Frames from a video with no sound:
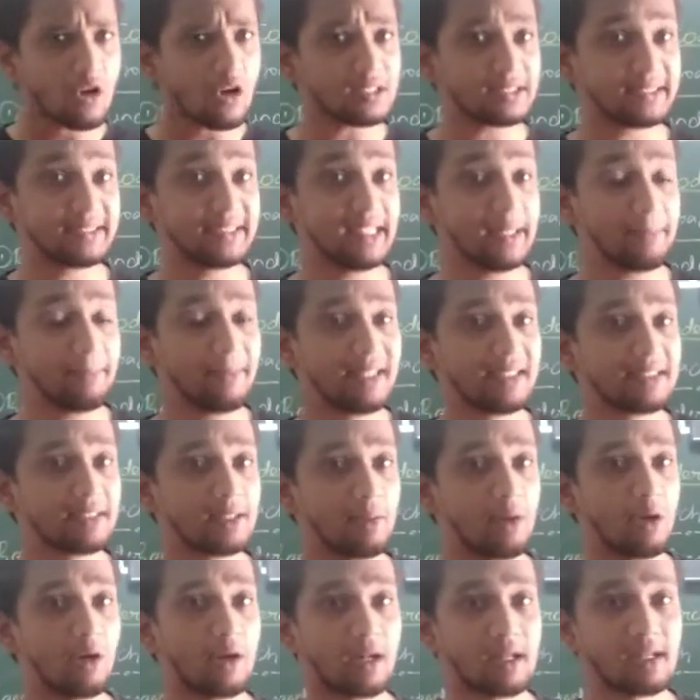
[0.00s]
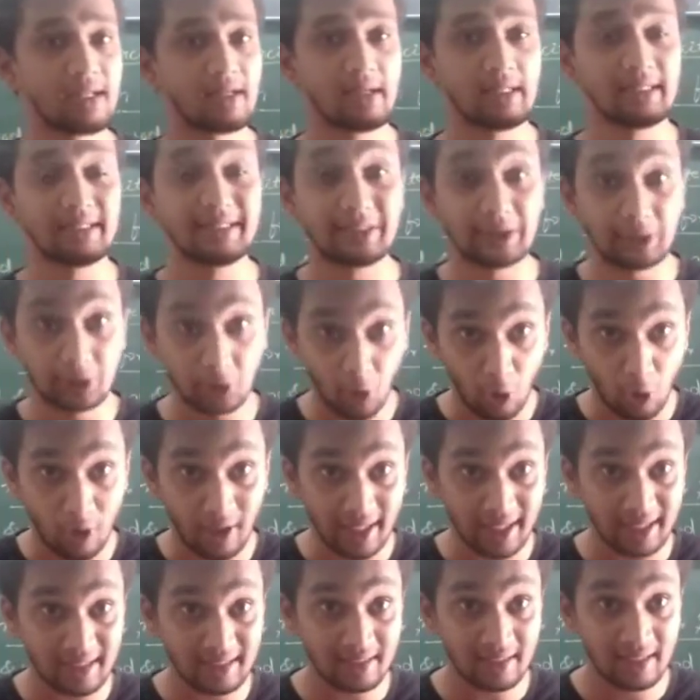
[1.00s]
Because DP is about
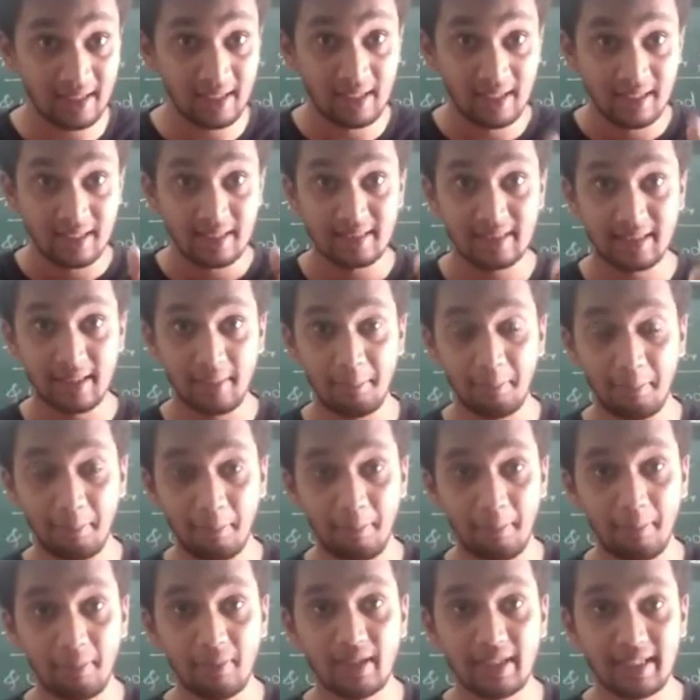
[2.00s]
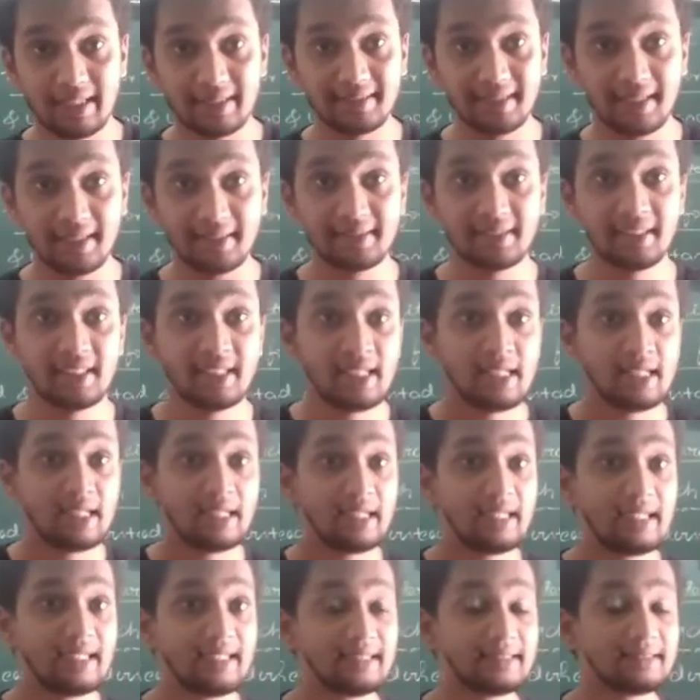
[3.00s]
storing the results.
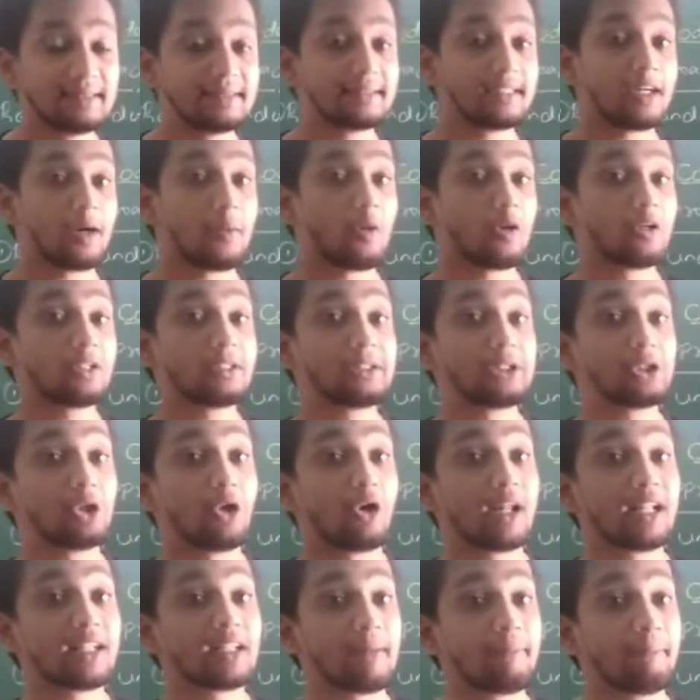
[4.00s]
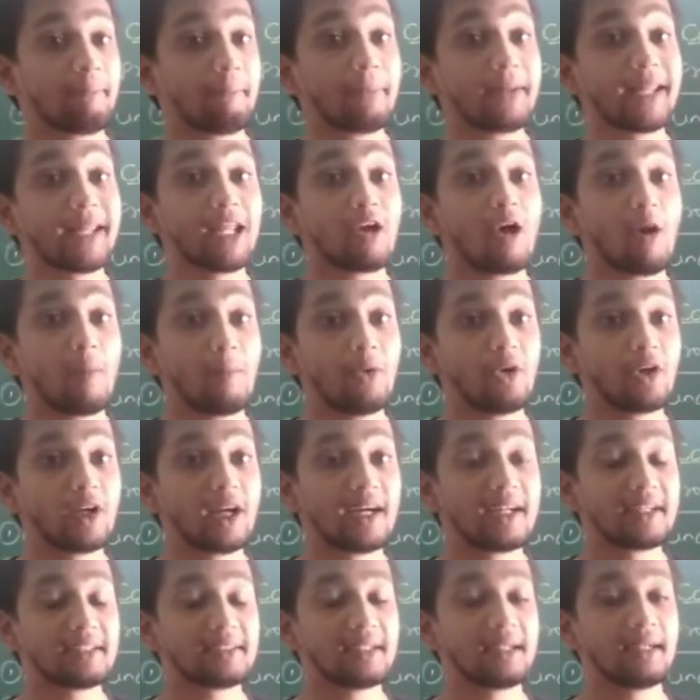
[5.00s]
It is about storing the
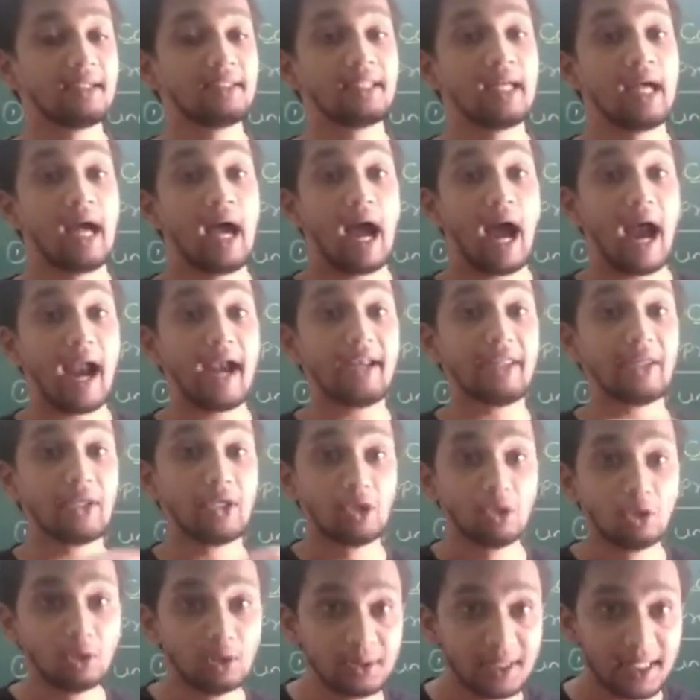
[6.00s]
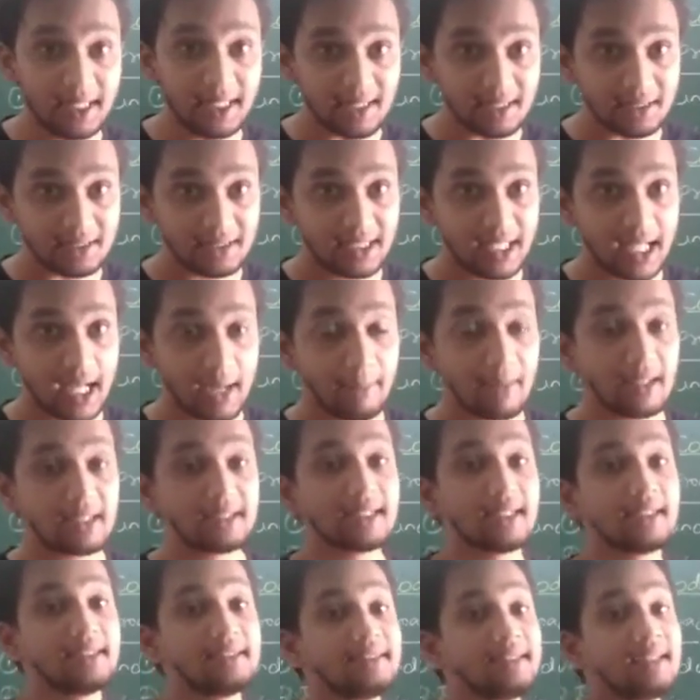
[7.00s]
pre-computed results and using the same
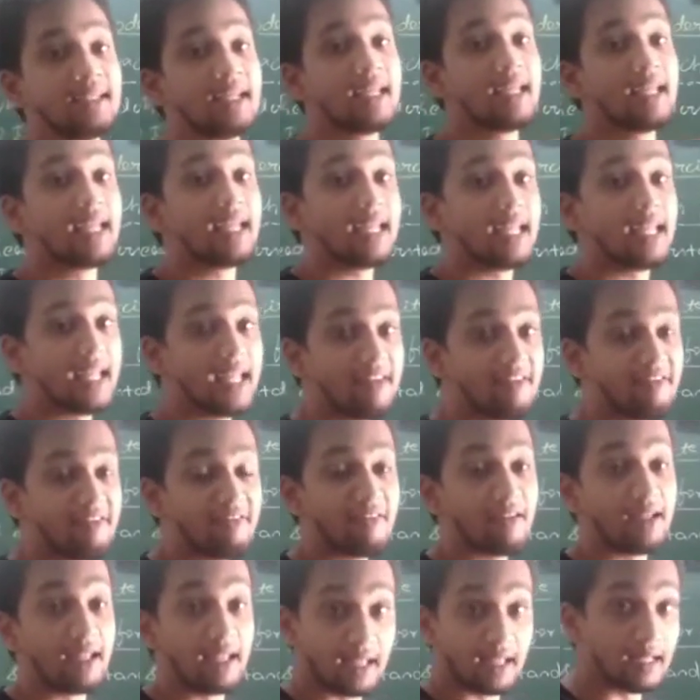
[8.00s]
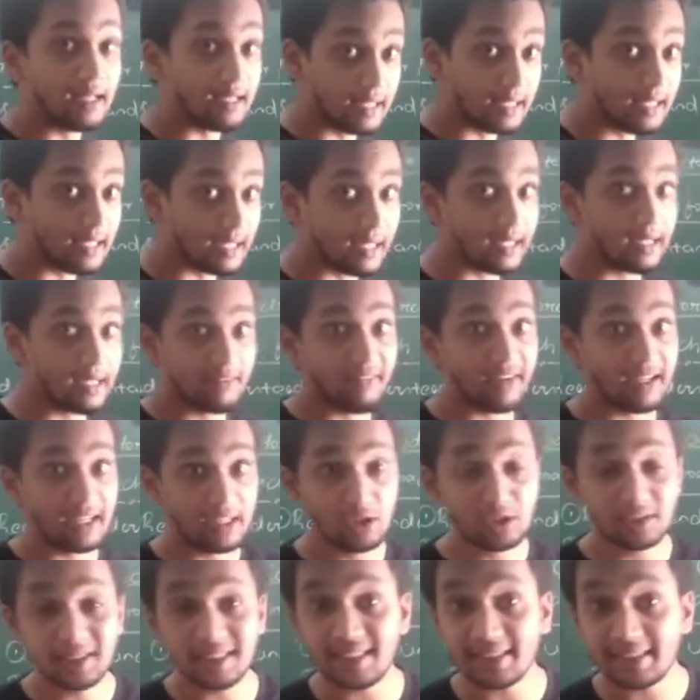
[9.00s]
results if
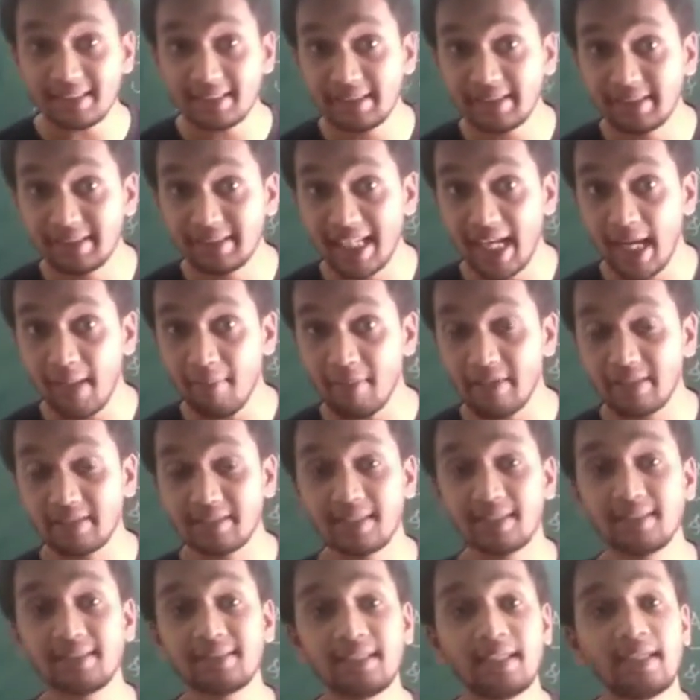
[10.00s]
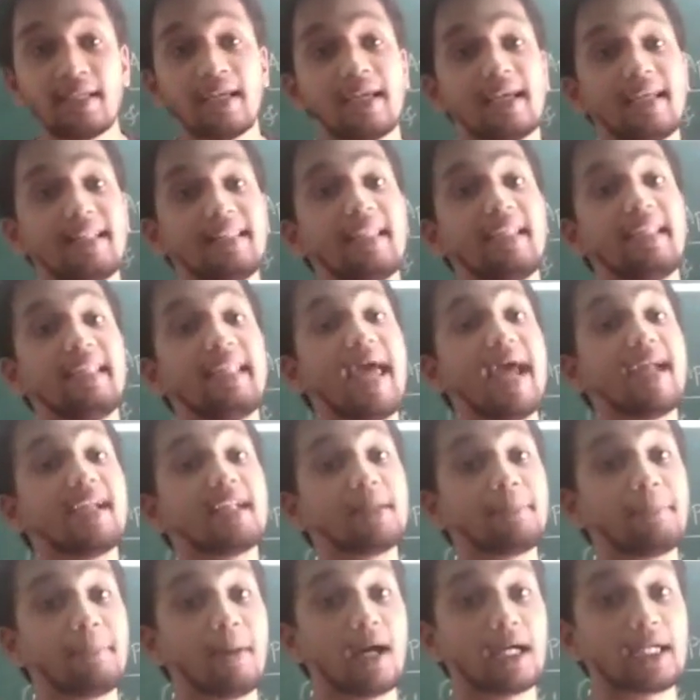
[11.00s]
using the same results in the
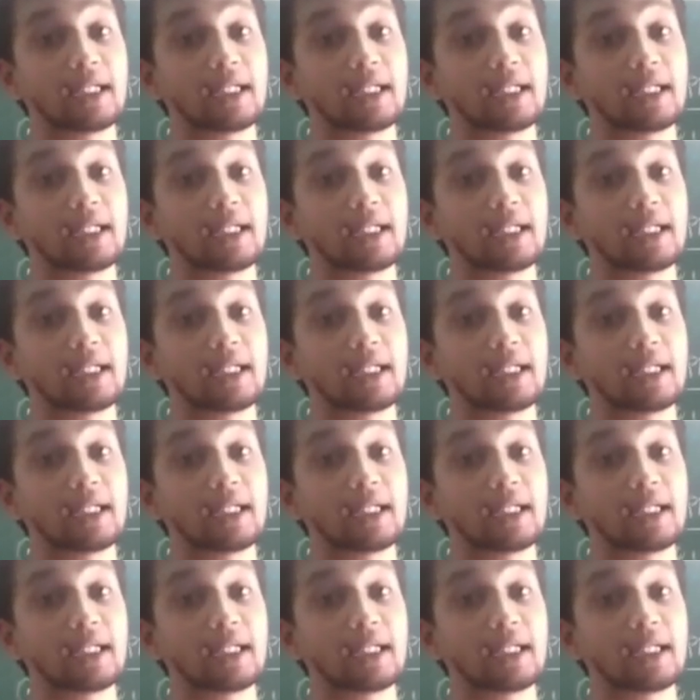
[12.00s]
later